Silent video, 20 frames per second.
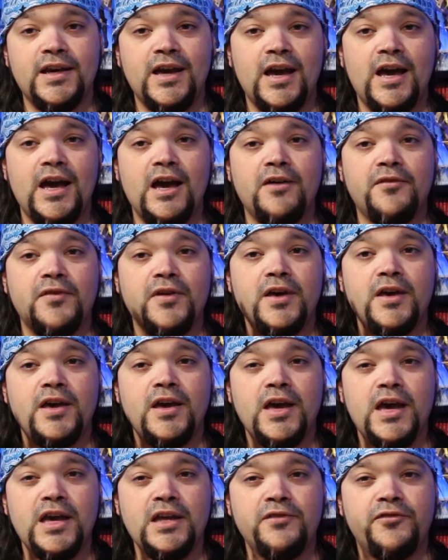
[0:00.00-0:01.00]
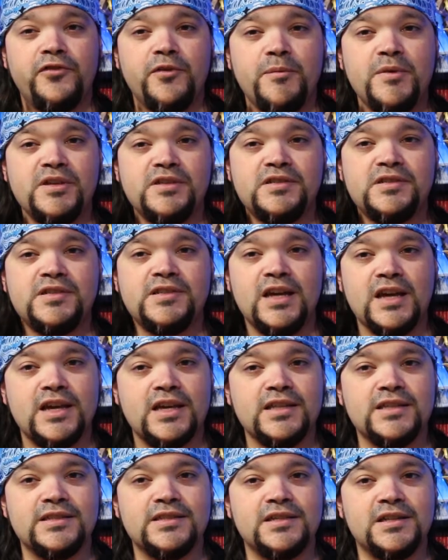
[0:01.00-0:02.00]
have Infamous
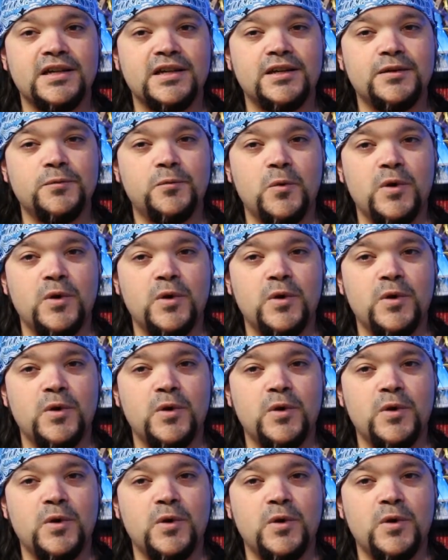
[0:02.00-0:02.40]
Second Son